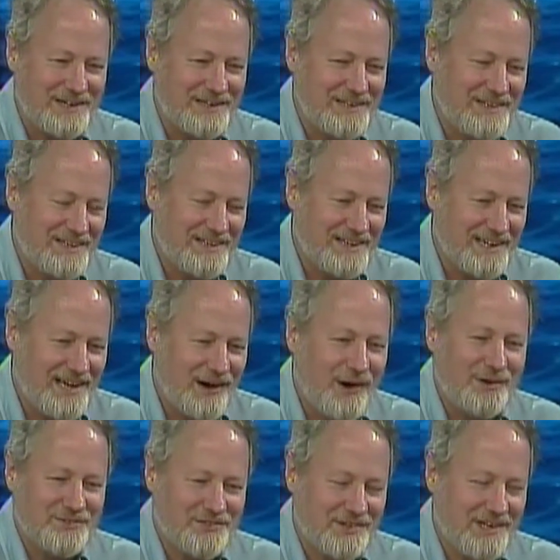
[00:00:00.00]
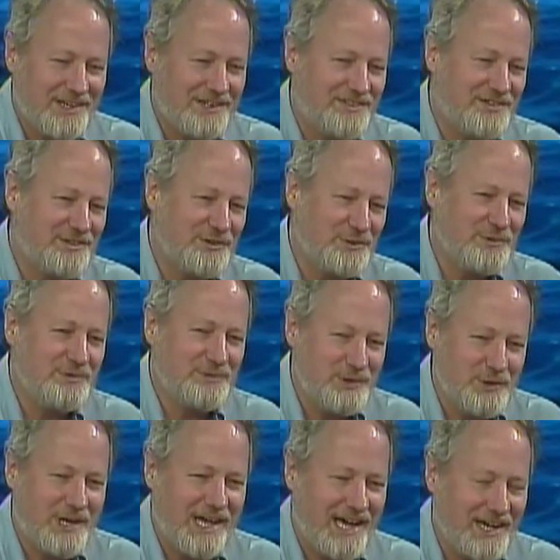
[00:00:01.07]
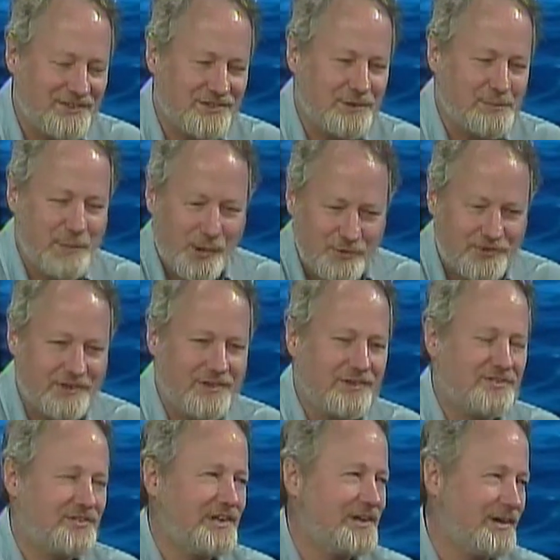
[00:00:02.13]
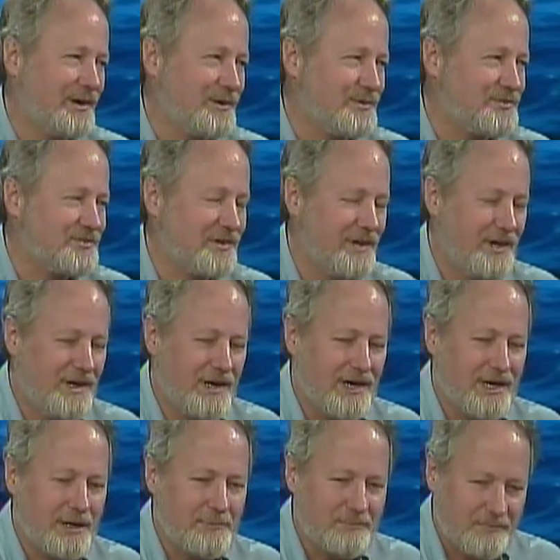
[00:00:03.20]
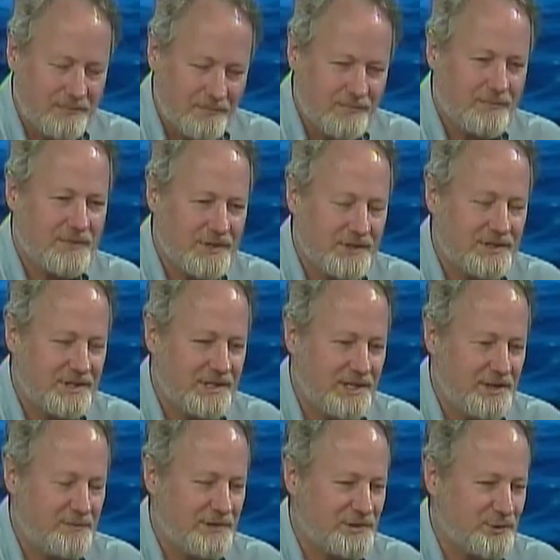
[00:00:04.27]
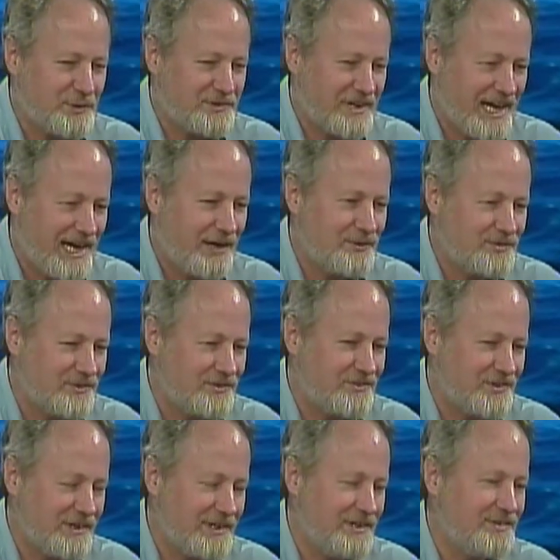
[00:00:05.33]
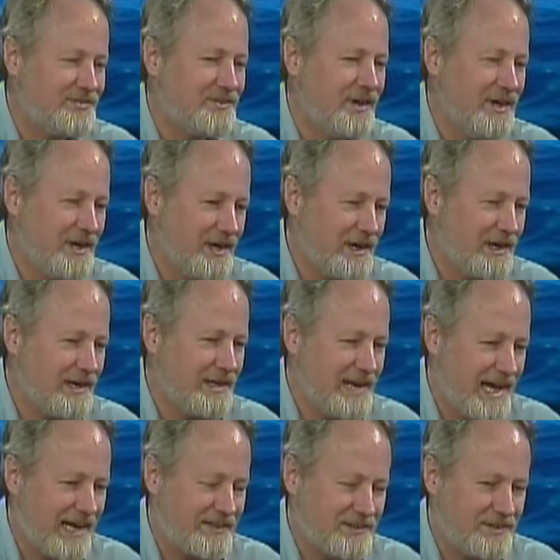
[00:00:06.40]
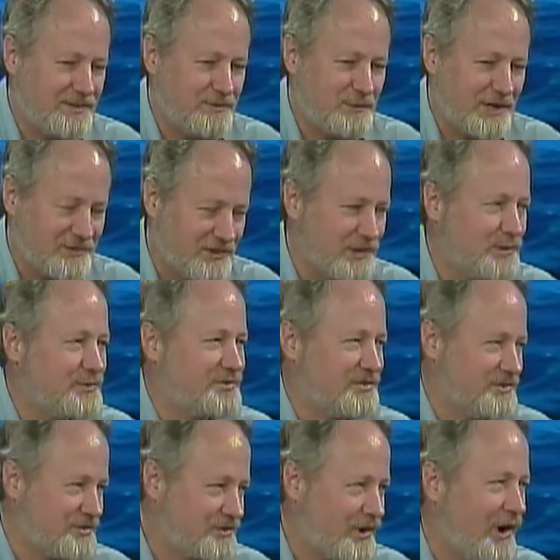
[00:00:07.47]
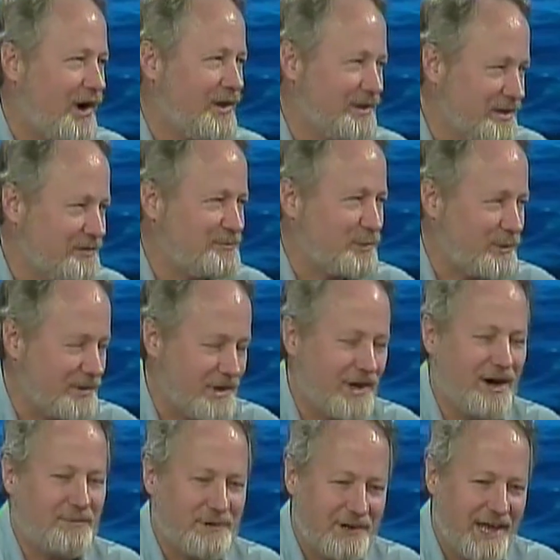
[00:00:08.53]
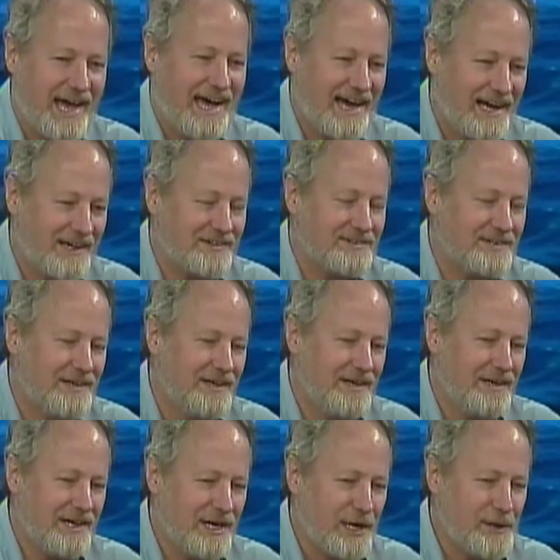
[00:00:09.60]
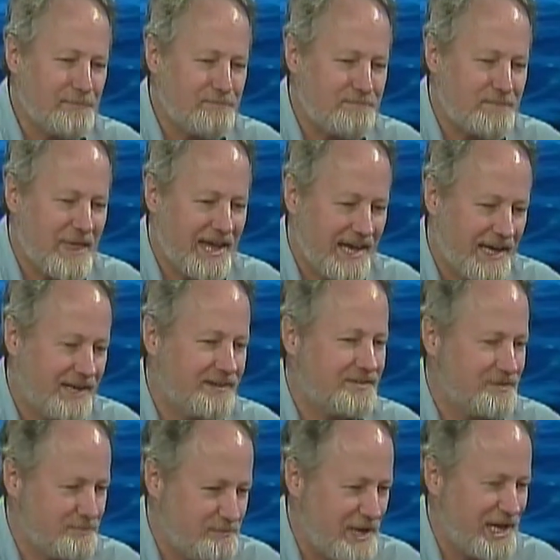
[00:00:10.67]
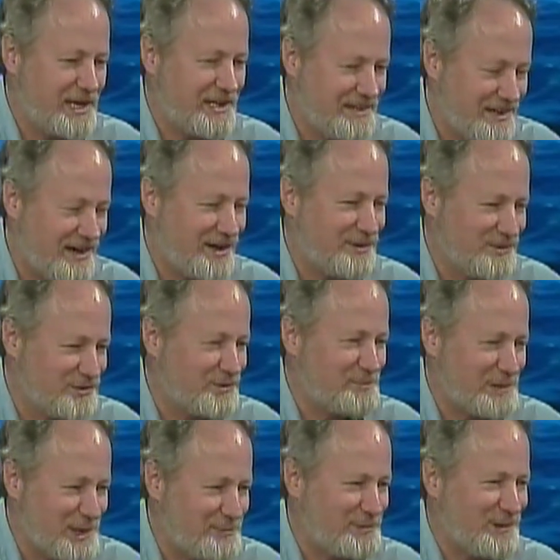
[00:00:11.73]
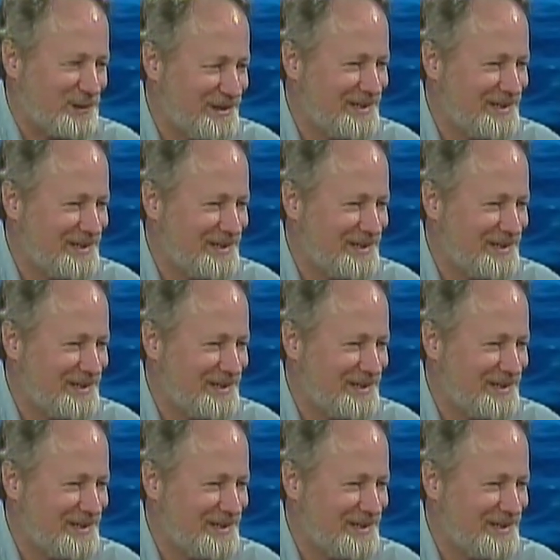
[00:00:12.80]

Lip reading: Alstead to Newcastle, most of the Seacoast. Individual towns and cities enacted resolutions calling for the governor to act, and many hundreds of people,